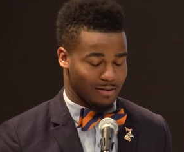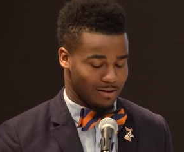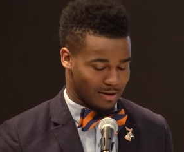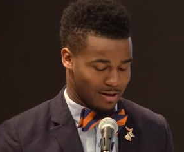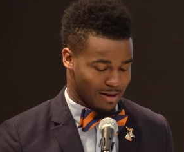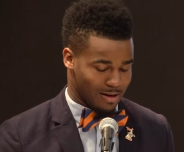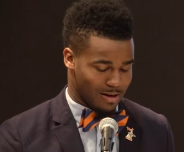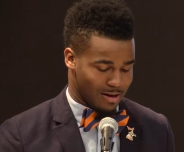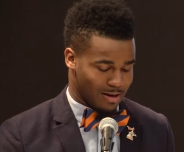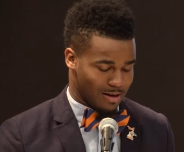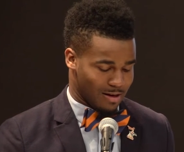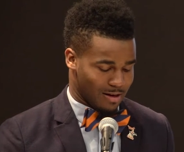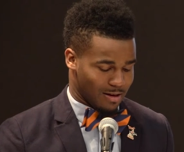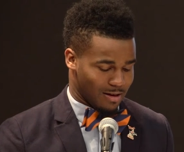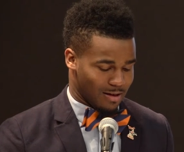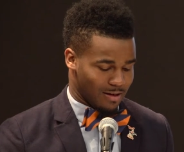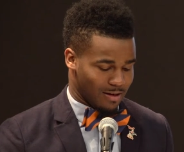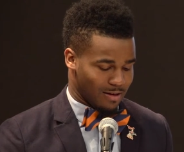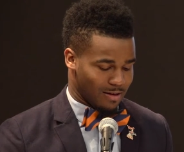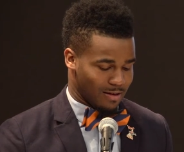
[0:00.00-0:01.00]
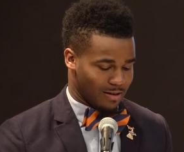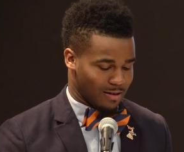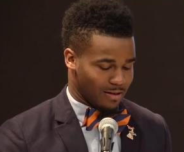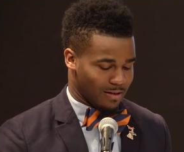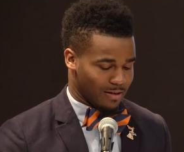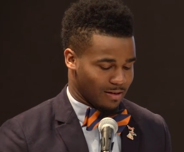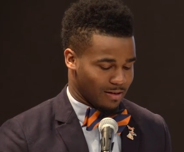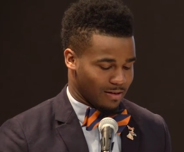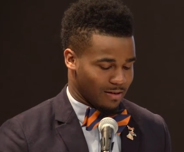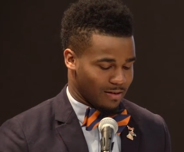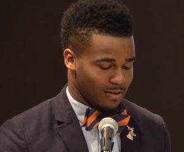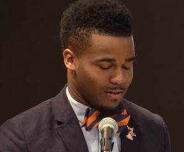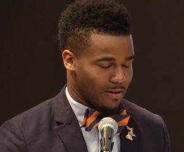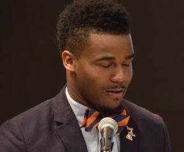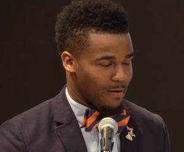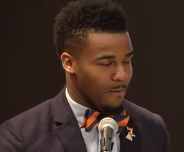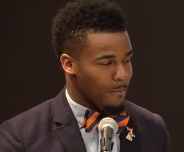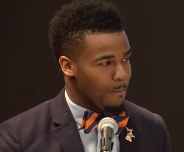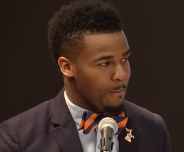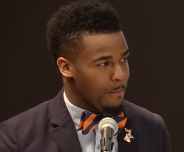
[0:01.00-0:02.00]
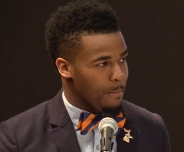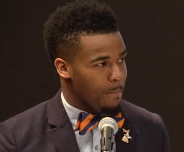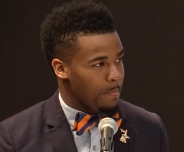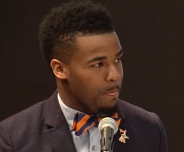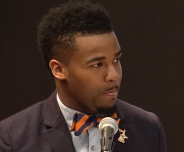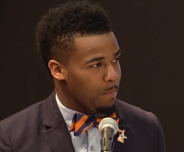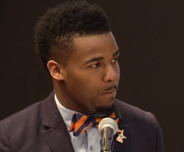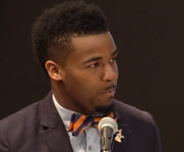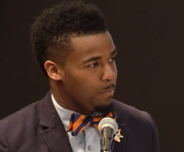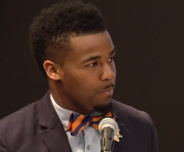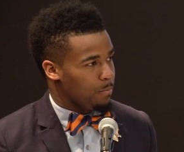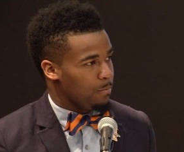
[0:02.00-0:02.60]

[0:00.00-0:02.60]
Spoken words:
Nothing is said.